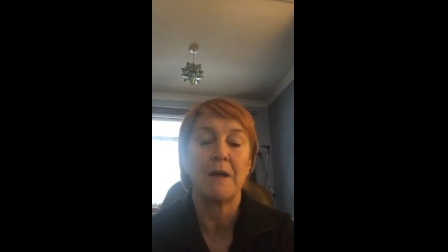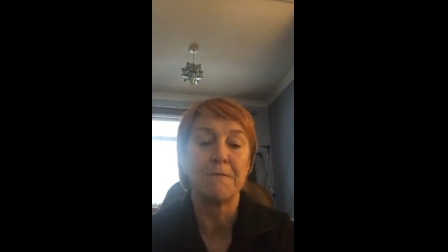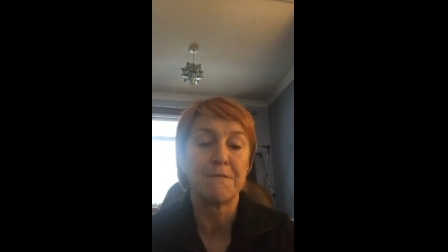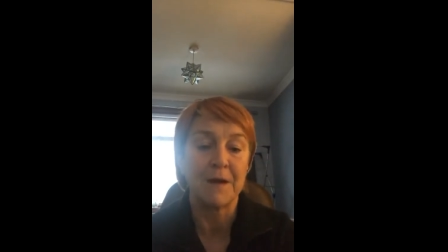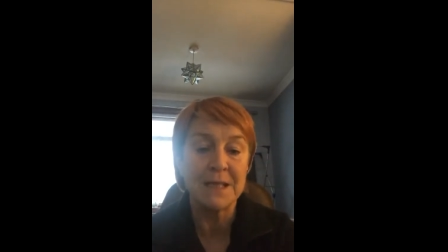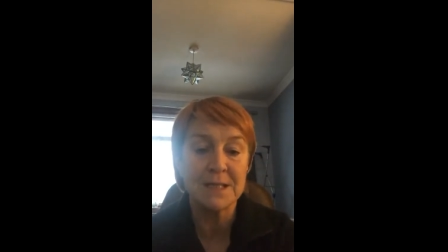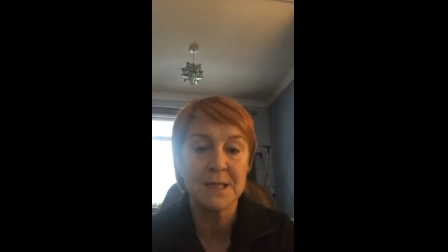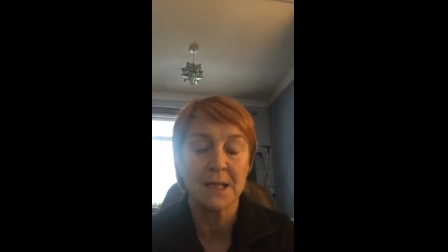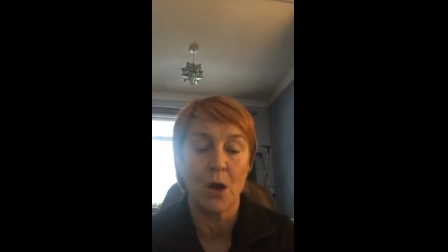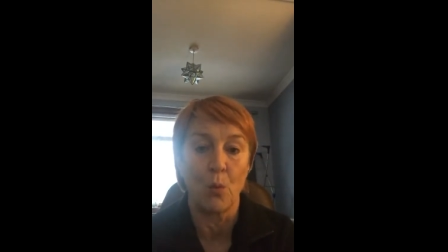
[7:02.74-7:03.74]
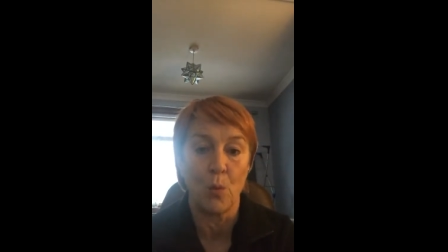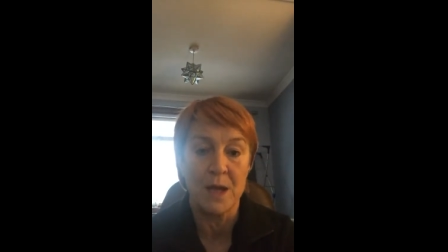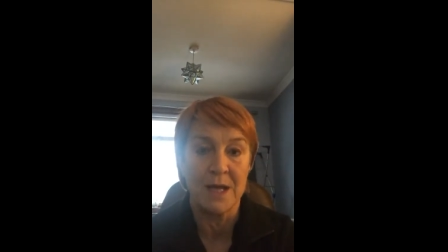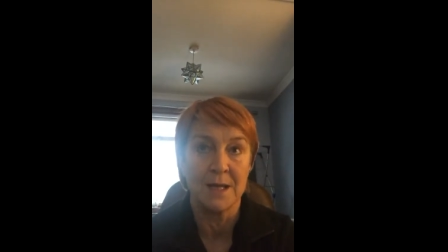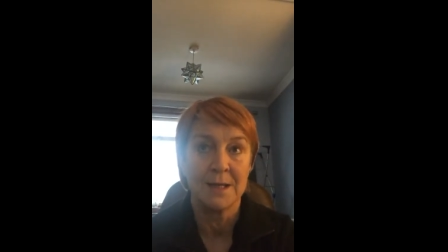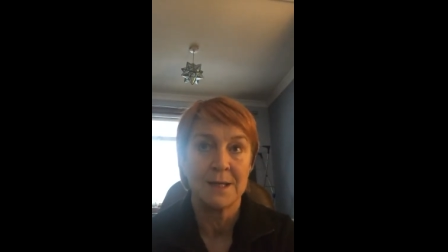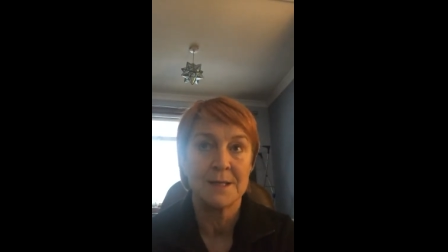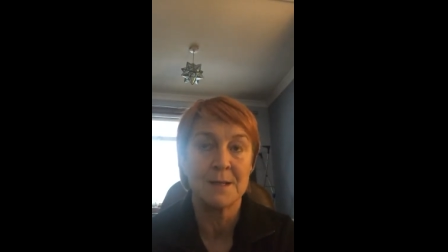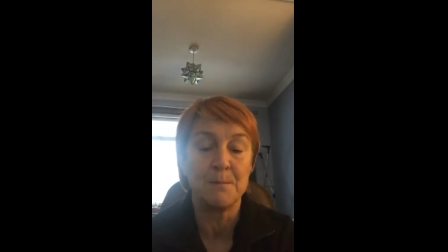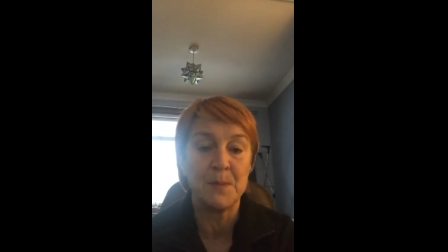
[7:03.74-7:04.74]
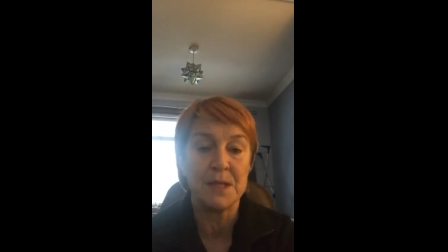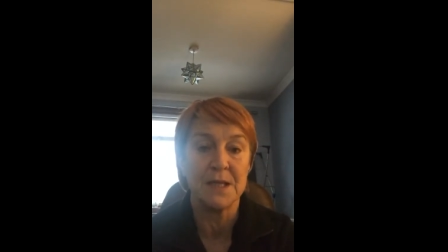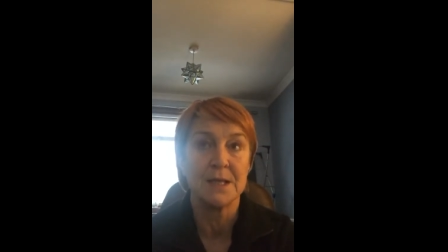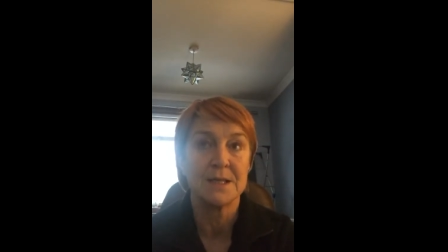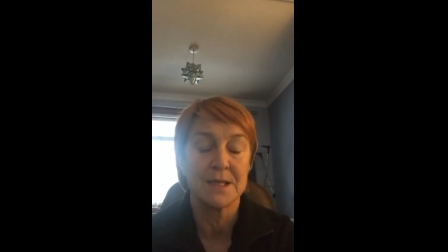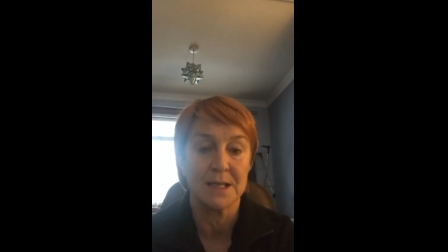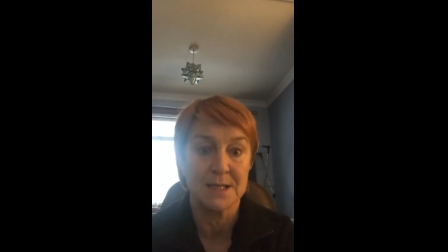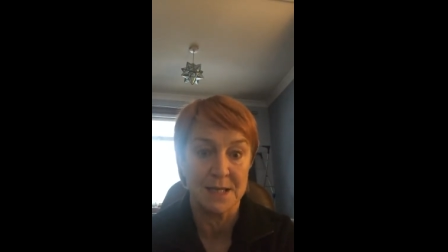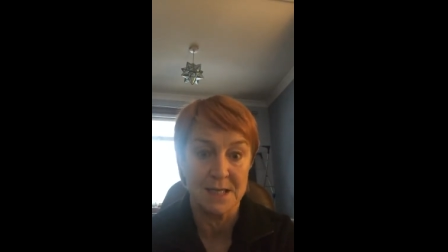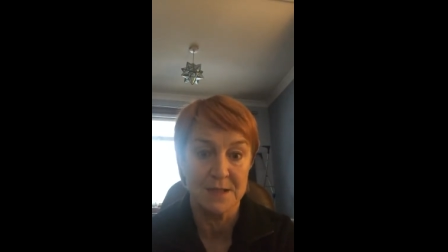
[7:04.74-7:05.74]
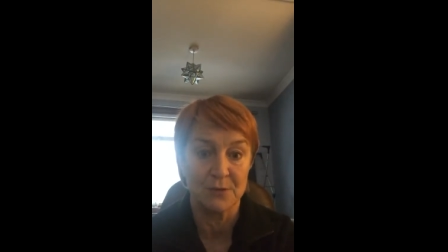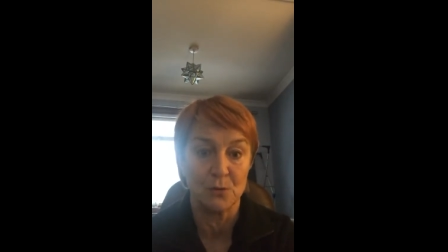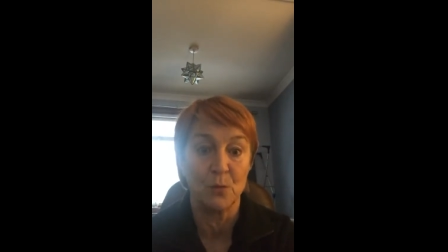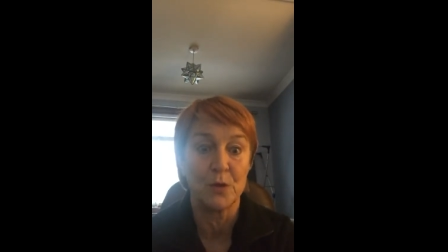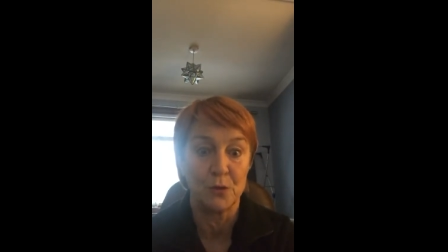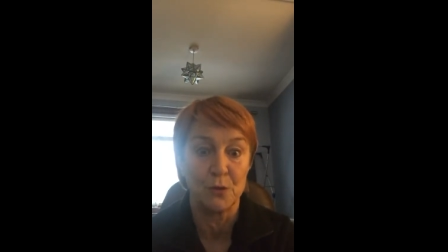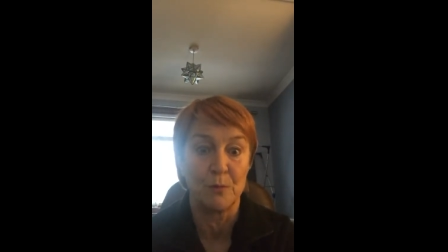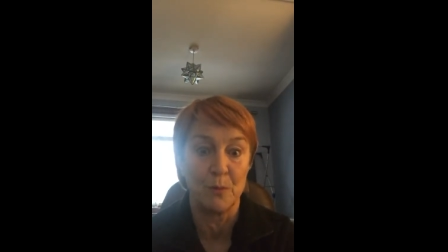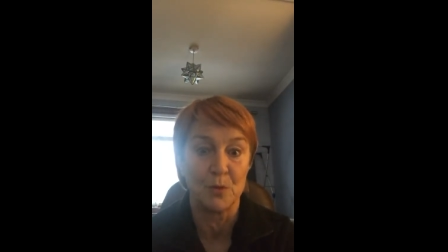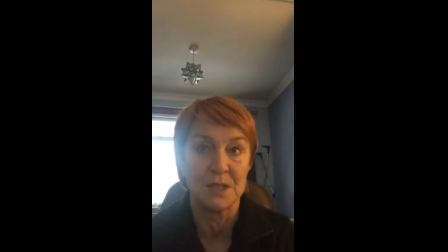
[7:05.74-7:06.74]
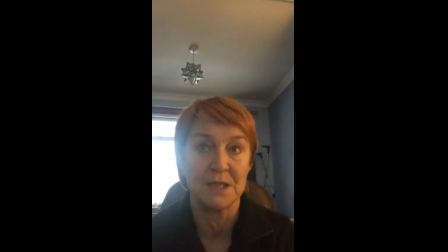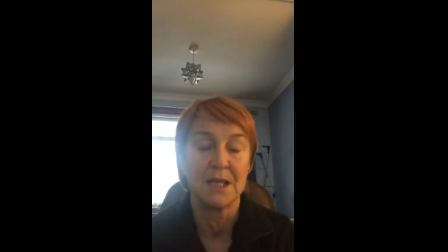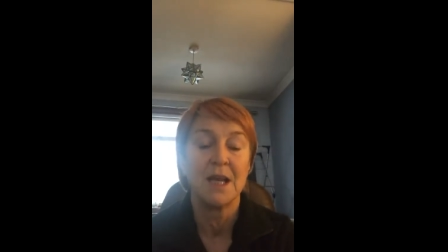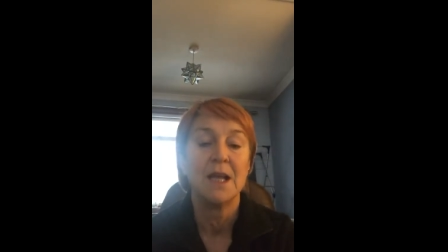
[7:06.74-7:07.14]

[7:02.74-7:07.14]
and finding a way to be successful with your body.